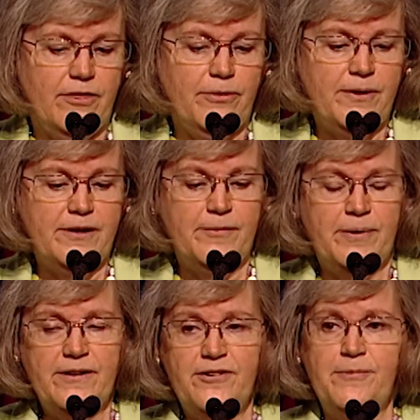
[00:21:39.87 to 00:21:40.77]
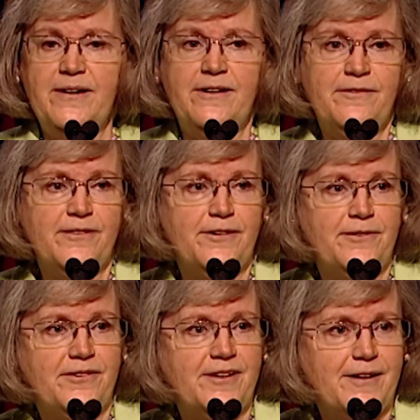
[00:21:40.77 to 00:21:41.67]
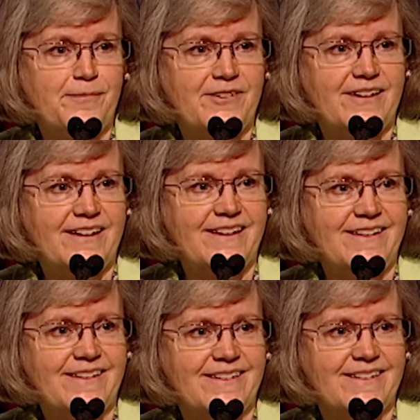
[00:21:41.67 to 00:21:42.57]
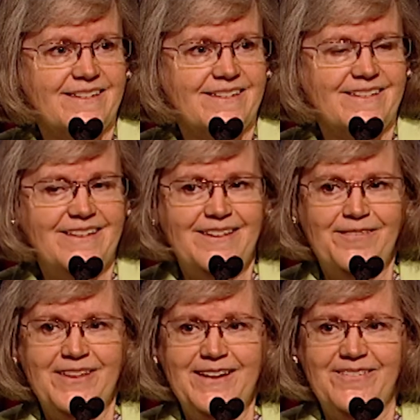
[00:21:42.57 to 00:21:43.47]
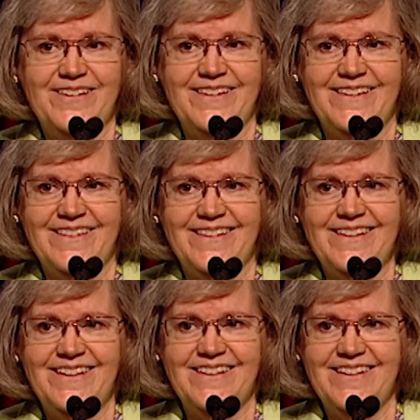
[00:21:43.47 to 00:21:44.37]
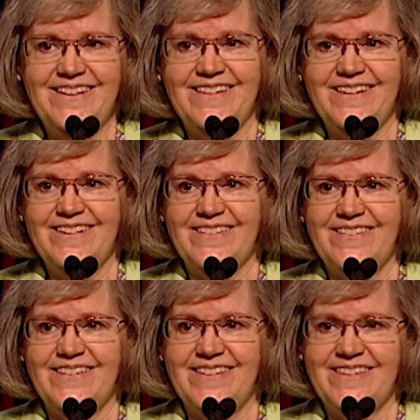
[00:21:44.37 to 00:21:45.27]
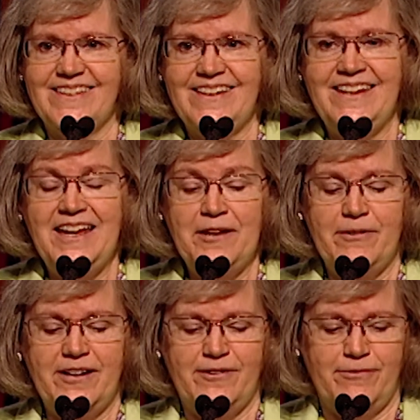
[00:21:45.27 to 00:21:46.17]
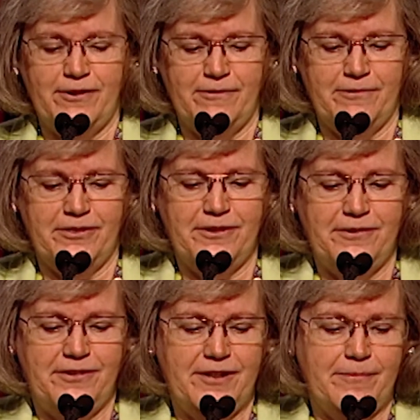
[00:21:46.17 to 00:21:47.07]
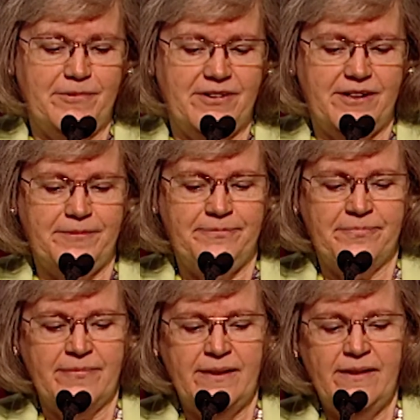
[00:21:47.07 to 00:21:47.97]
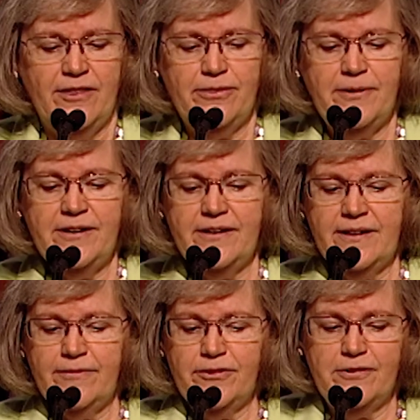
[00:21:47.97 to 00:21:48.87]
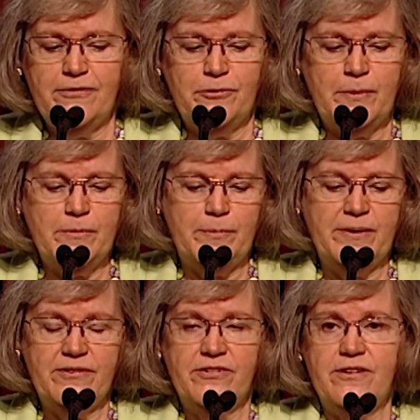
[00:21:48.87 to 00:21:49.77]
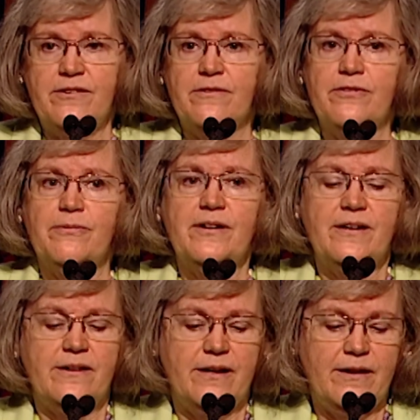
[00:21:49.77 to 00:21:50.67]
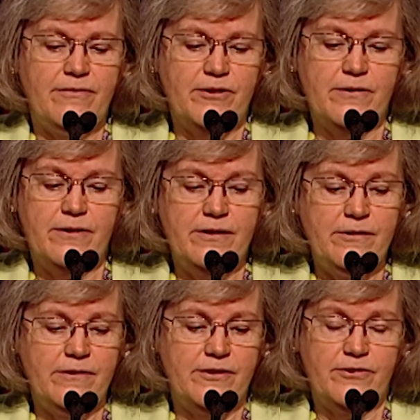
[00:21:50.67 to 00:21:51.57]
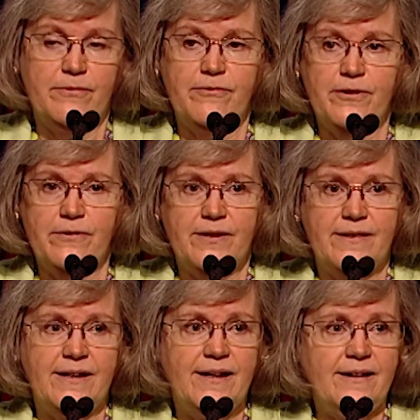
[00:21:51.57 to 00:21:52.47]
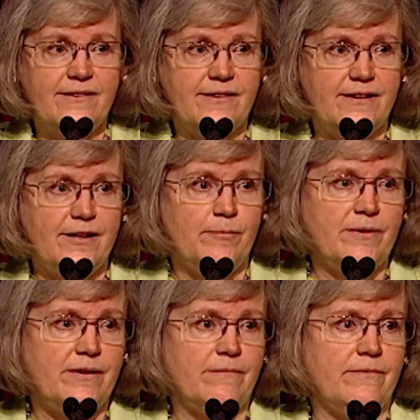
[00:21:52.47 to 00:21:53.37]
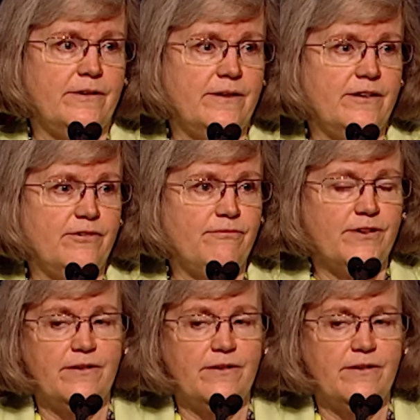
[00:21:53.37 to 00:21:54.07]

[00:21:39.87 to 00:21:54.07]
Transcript: Threatening punishment under the UCMJ. I love that one. Like a debt collector is in any way involved with the UCMJ. Threatening to have the service member busted or threatening to have their clearance revoked. And that is a hot button one that is a